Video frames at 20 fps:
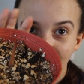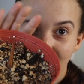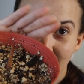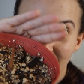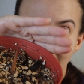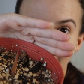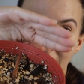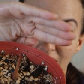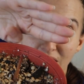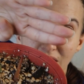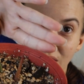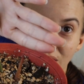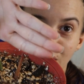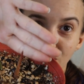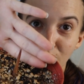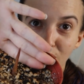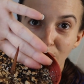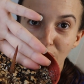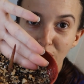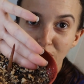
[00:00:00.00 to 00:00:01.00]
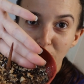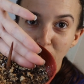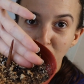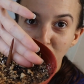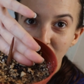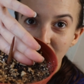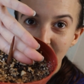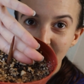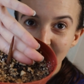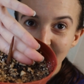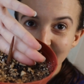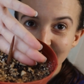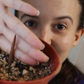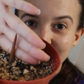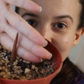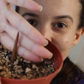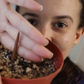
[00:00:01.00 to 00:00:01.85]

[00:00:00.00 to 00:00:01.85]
Look at that new growth point.